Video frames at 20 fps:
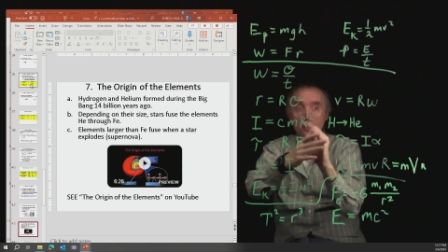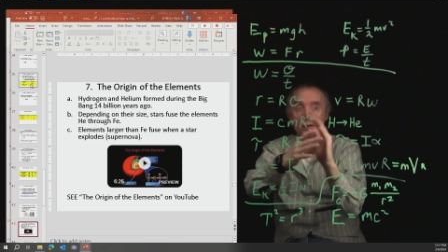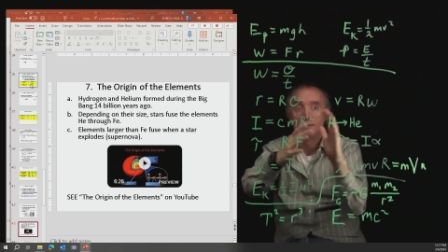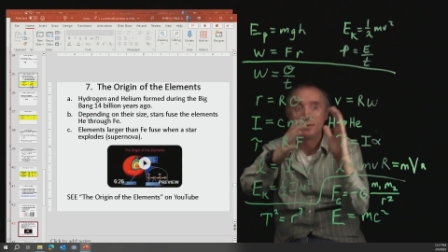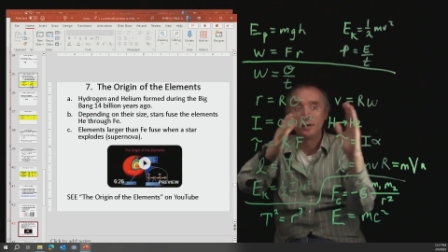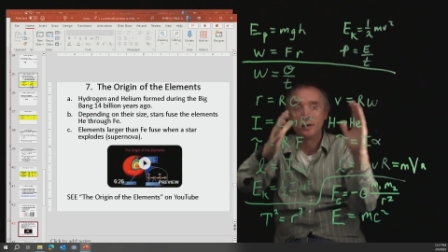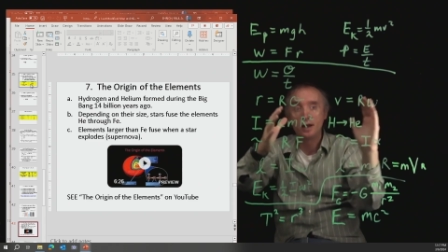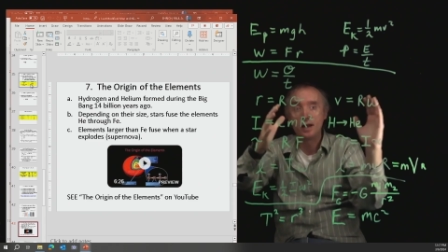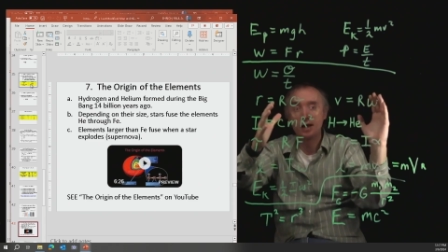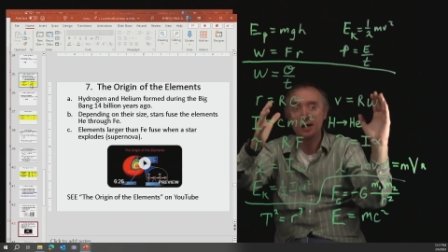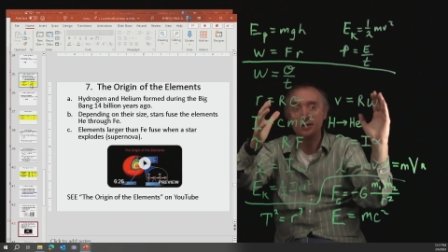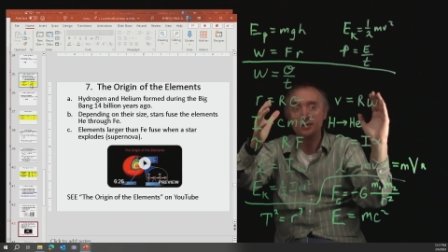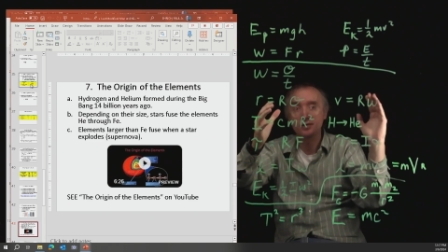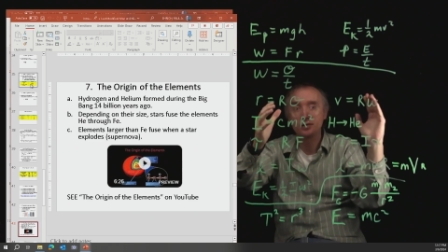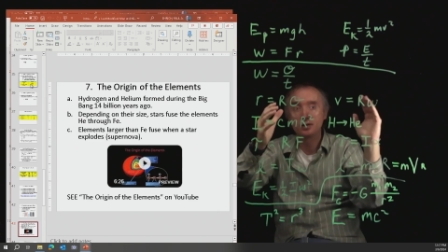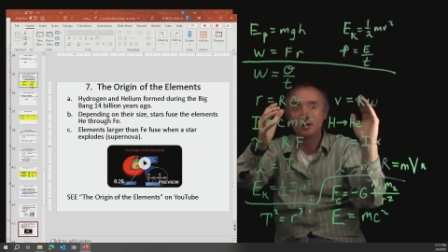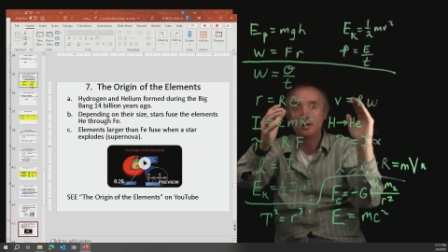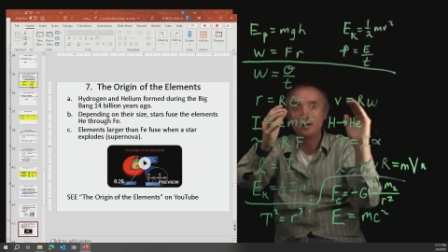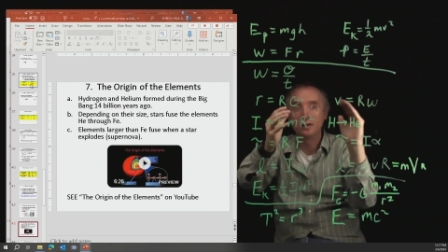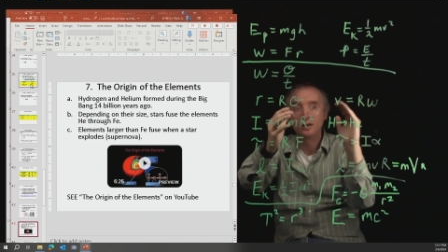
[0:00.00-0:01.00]
But as
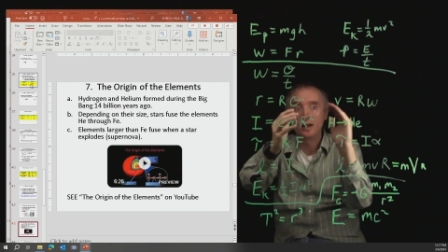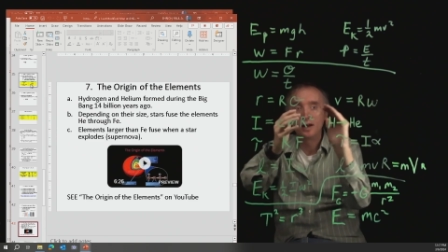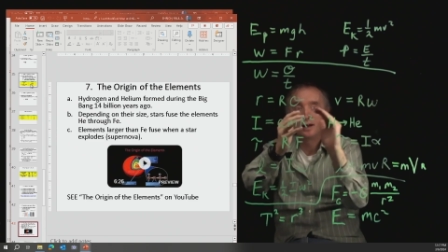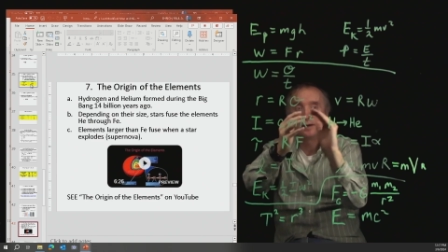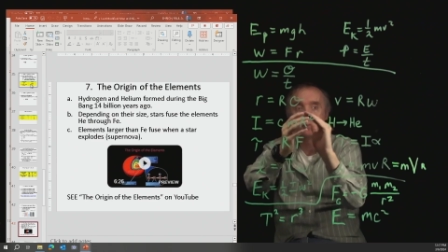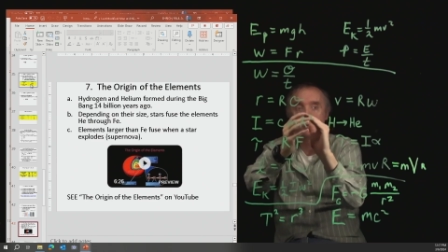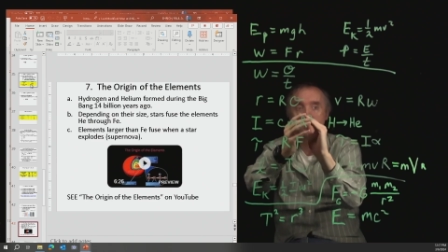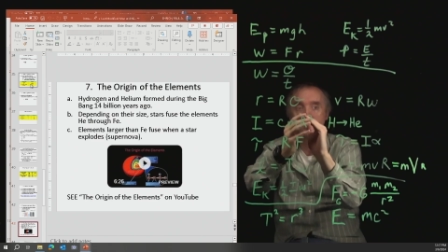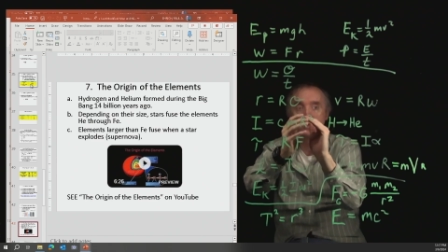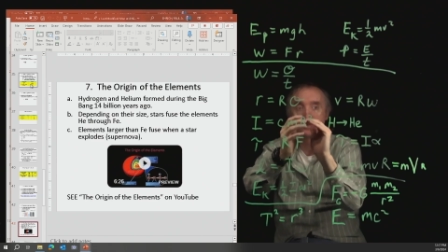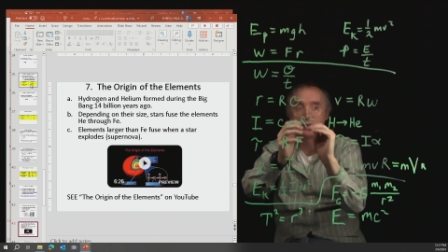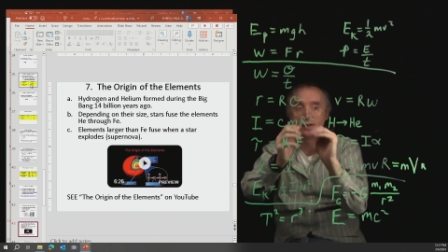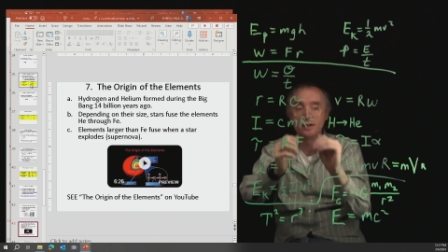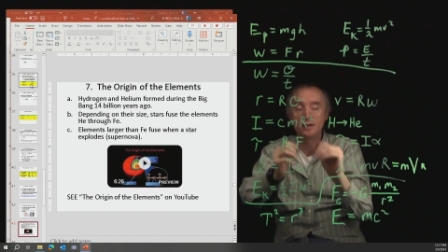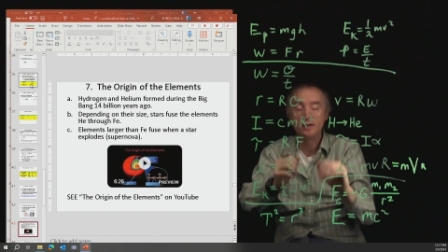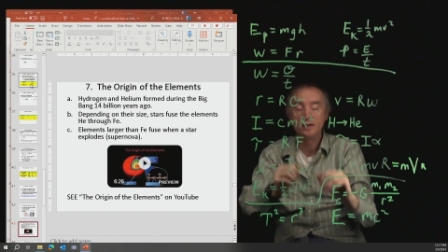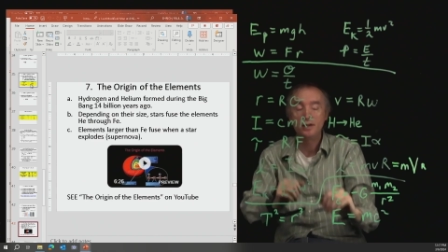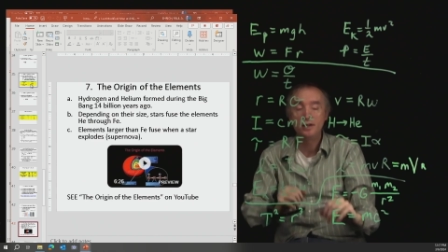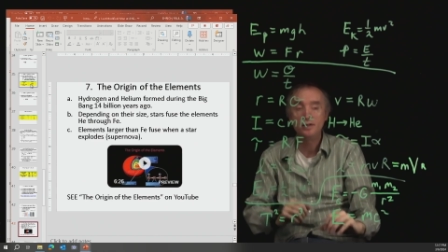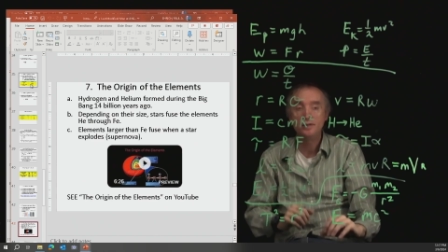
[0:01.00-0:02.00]
it collapses,
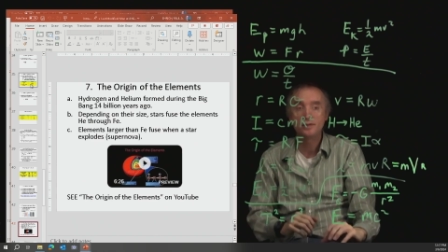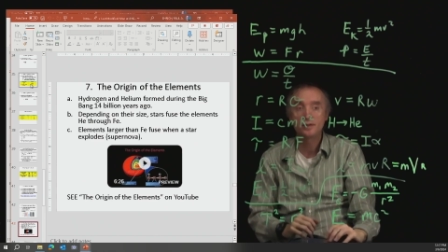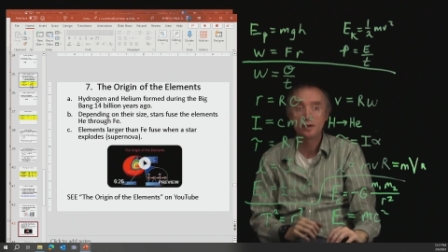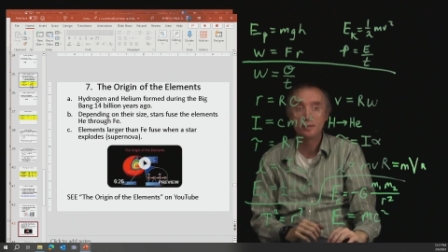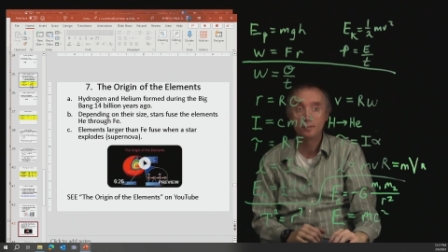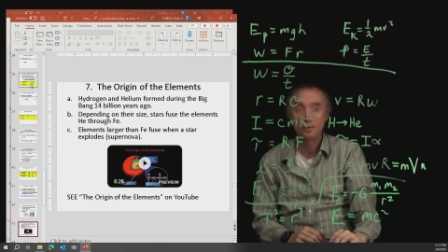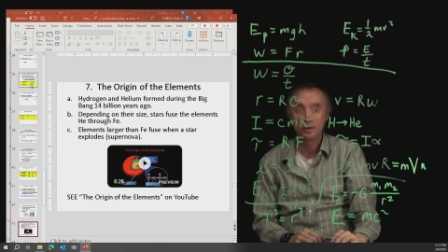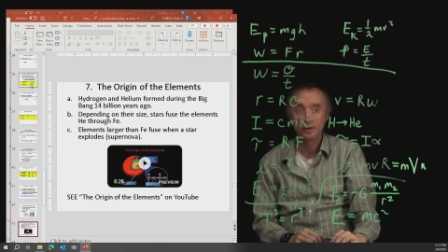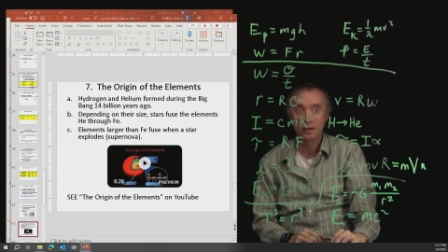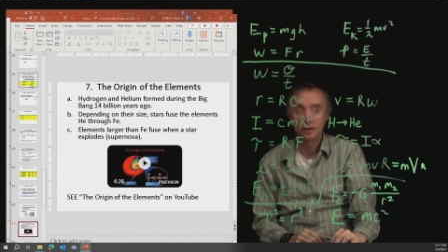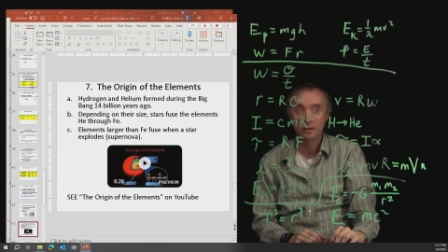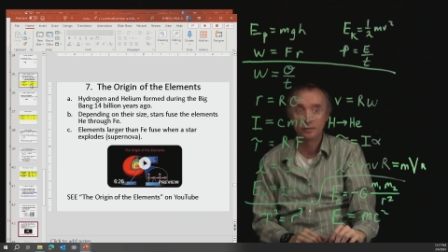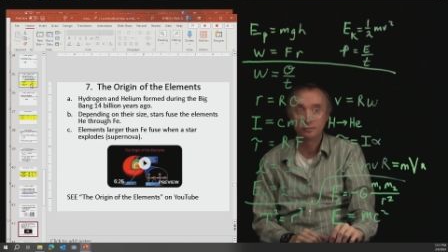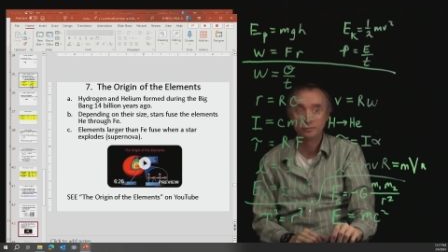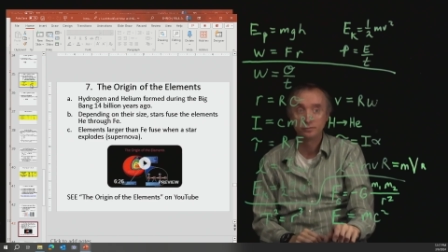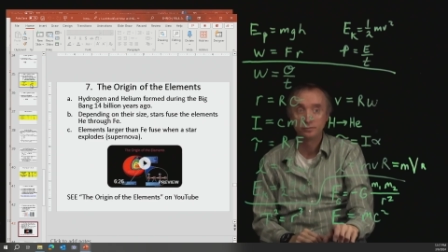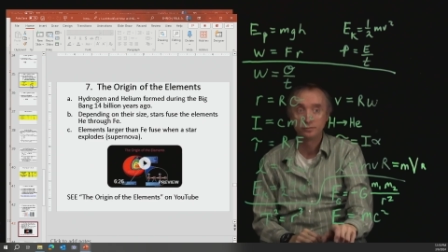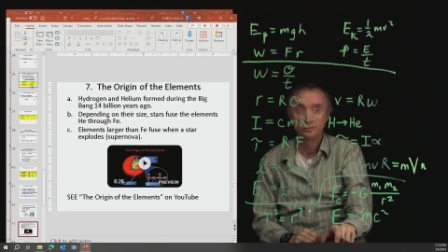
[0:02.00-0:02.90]
it heats up again.